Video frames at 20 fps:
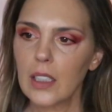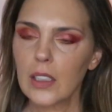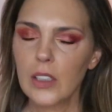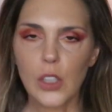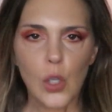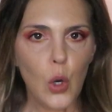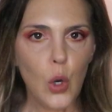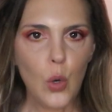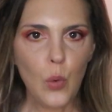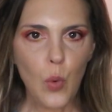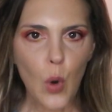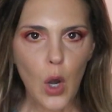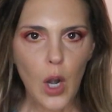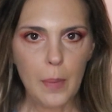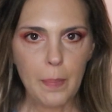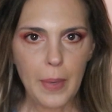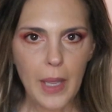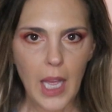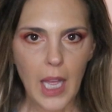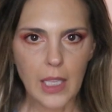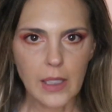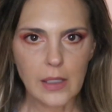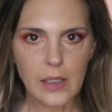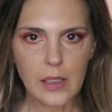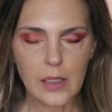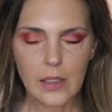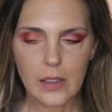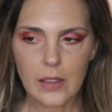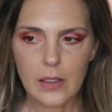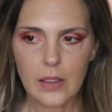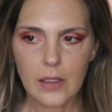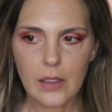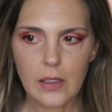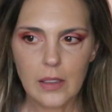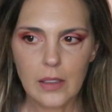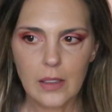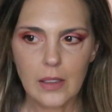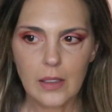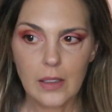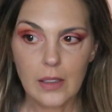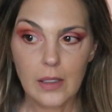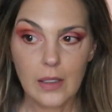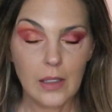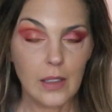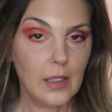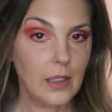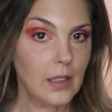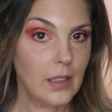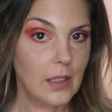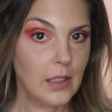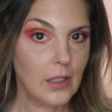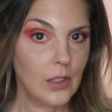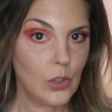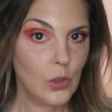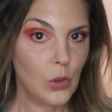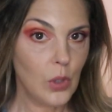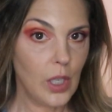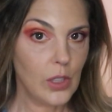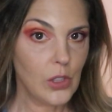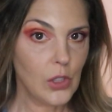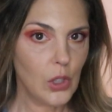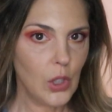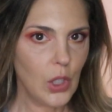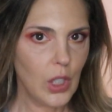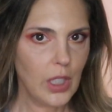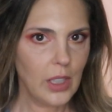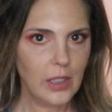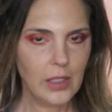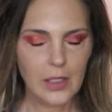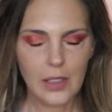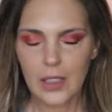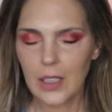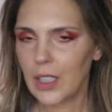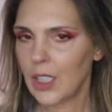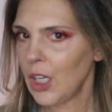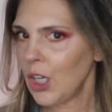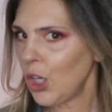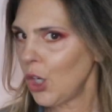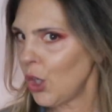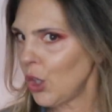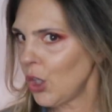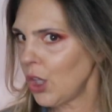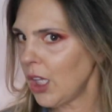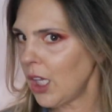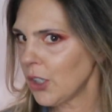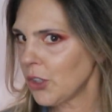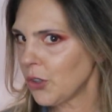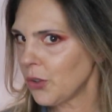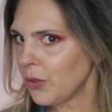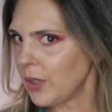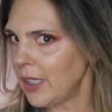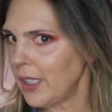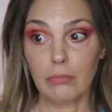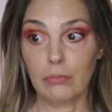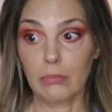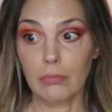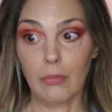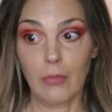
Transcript: So who wore it best? Drugstore or luxury?